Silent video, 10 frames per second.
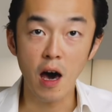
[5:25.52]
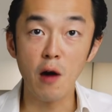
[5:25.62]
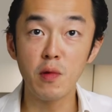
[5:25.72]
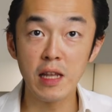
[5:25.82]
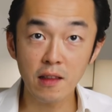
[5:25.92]

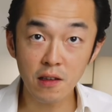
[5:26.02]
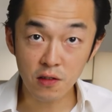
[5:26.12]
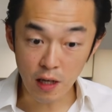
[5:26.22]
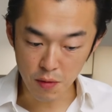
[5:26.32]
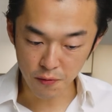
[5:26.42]
And we let this
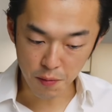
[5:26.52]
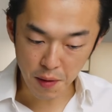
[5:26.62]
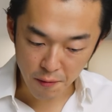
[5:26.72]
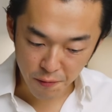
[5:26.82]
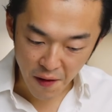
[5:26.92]
simmer for
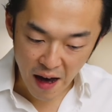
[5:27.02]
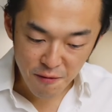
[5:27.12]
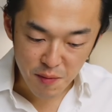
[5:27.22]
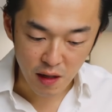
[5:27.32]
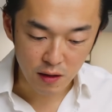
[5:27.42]
about
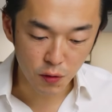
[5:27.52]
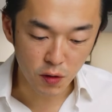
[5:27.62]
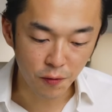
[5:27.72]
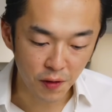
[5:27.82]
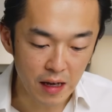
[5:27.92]
5 minutes for
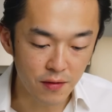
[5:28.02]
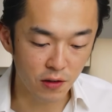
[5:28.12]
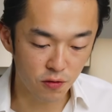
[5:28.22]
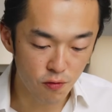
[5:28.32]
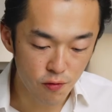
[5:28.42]
the
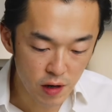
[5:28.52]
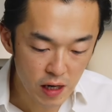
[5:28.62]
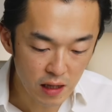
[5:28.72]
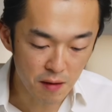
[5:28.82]
flavors to really